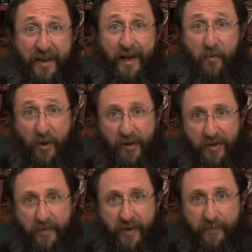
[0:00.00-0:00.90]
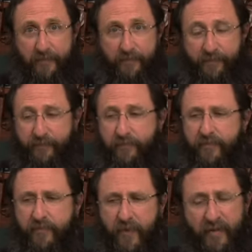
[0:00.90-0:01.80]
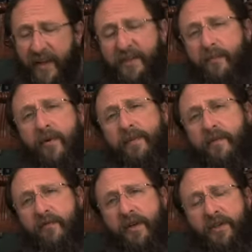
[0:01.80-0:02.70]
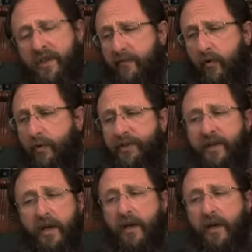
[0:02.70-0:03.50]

and welcome him, that's the purpose of creation. And of course,